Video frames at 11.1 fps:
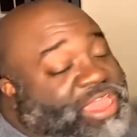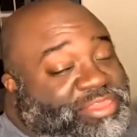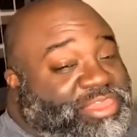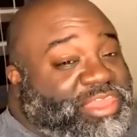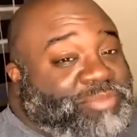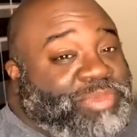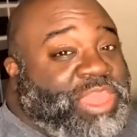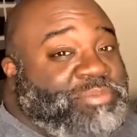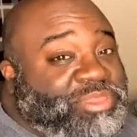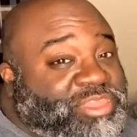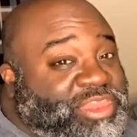to see the
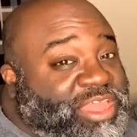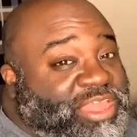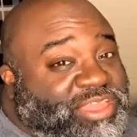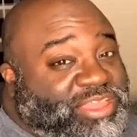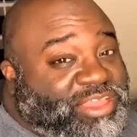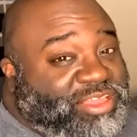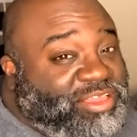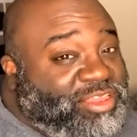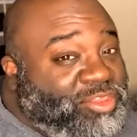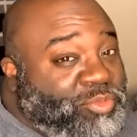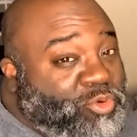babies today. A
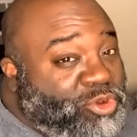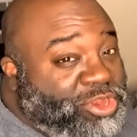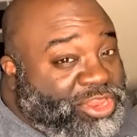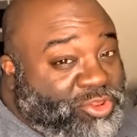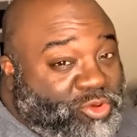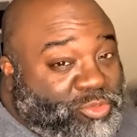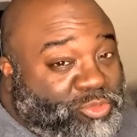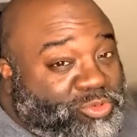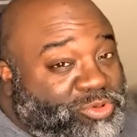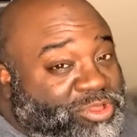little more than normal.